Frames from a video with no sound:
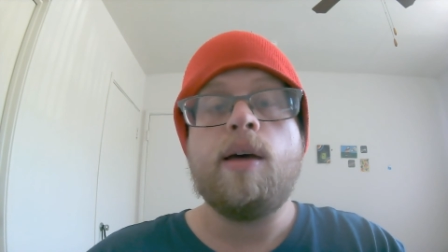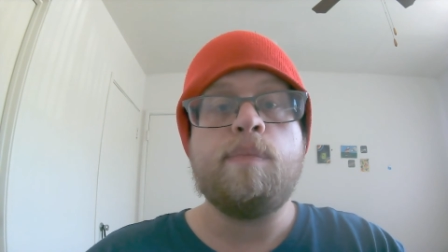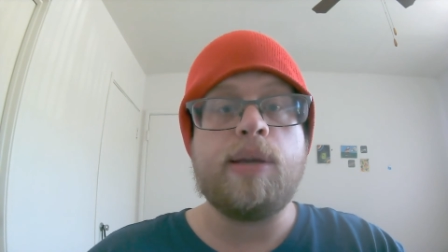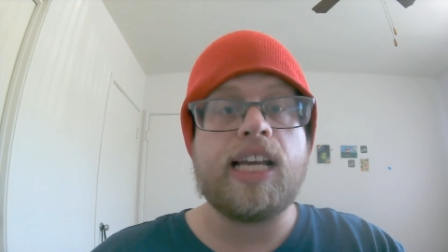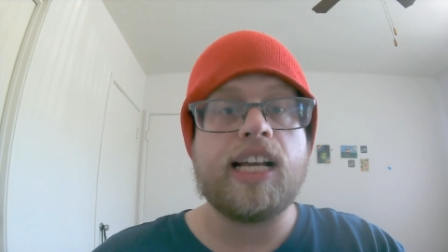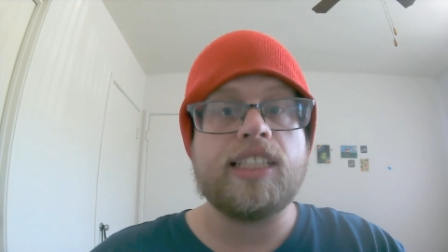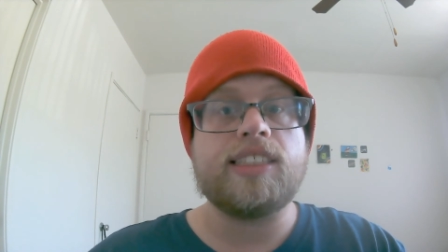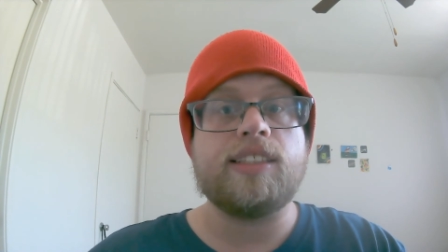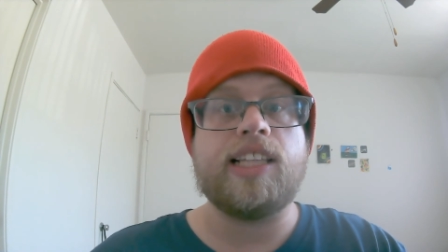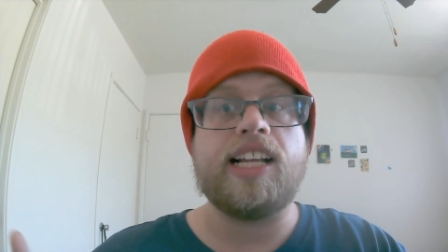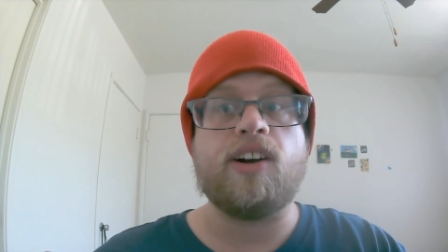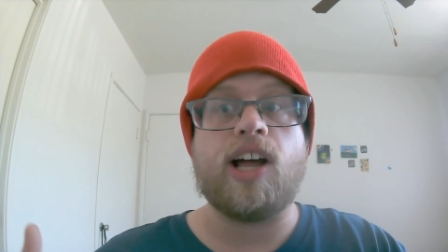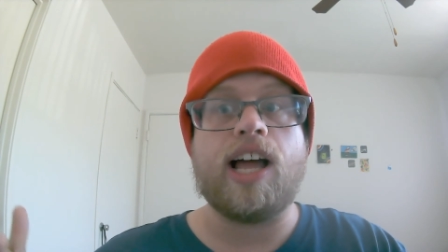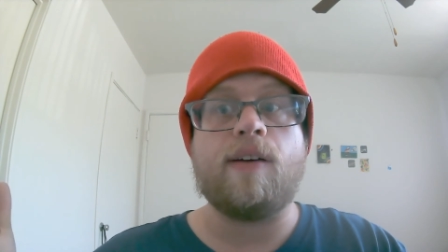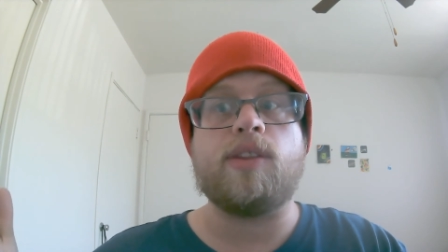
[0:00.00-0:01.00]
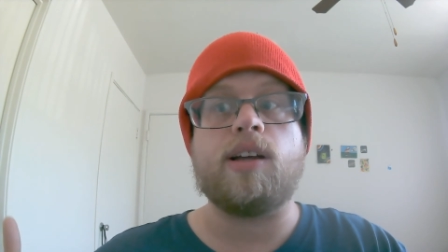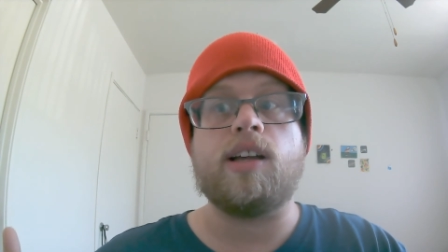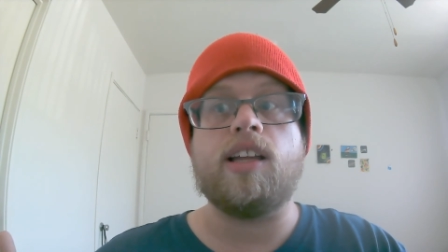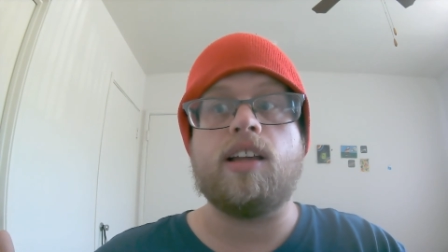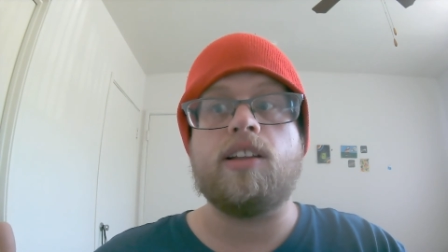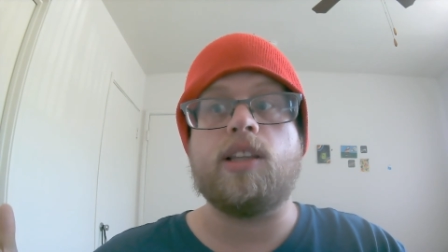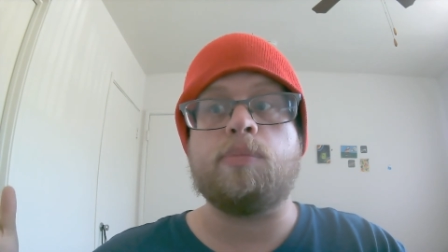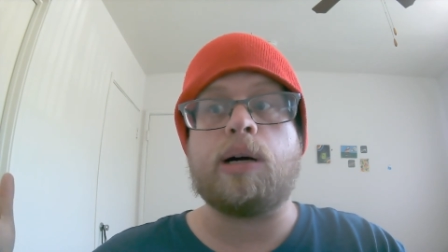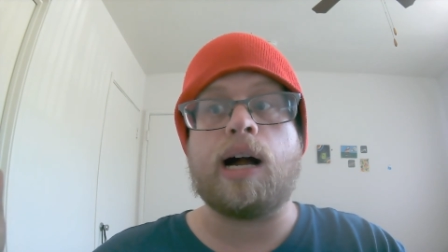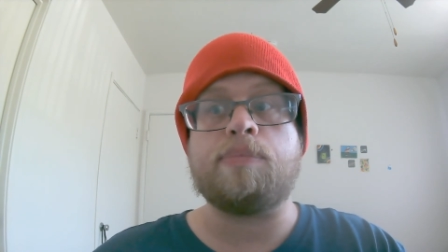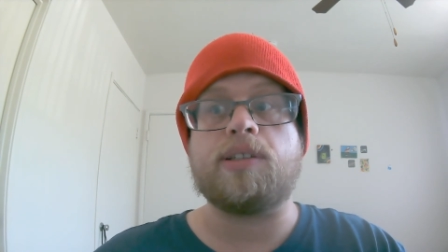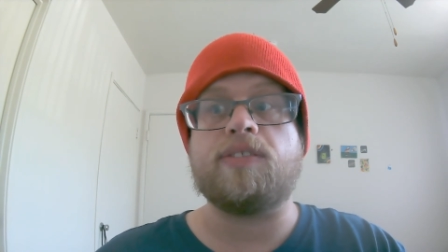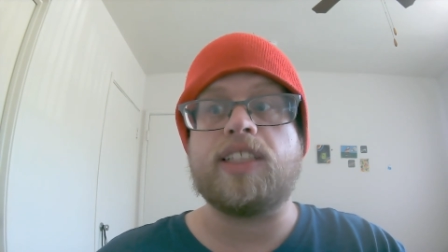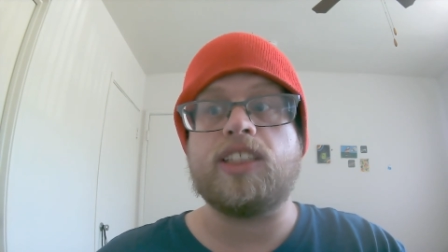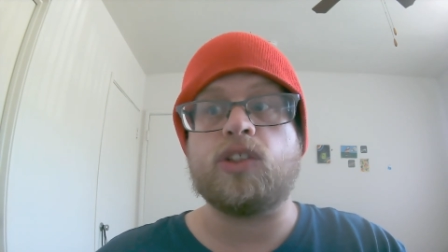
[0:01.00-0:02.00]
because they don't have the, the
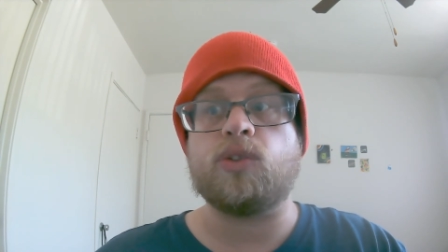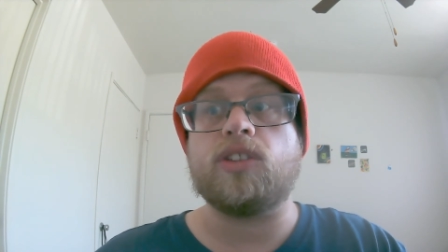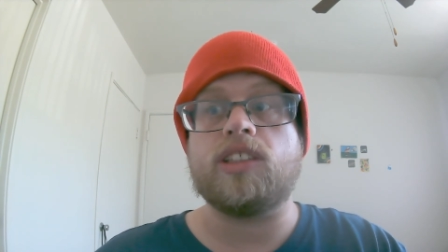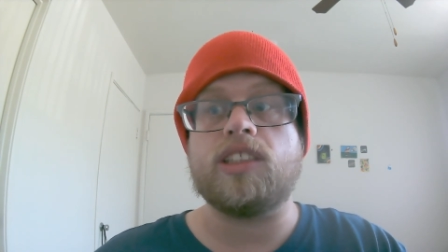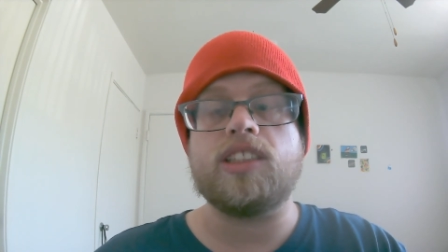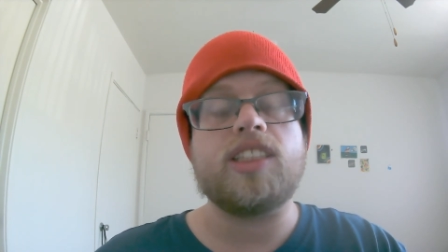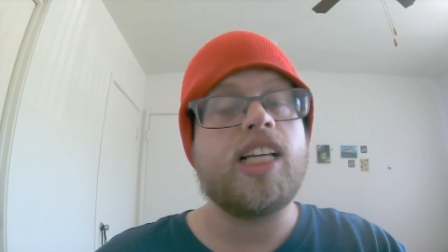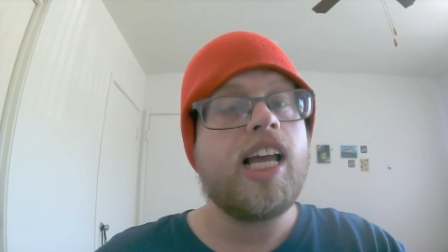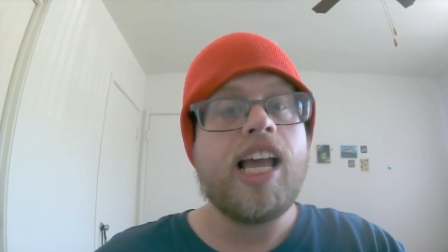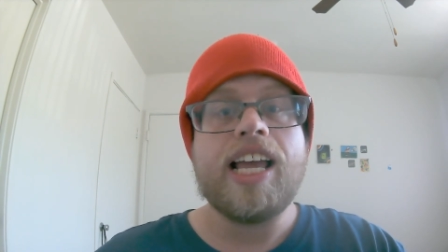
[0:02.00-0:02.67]
proper resources.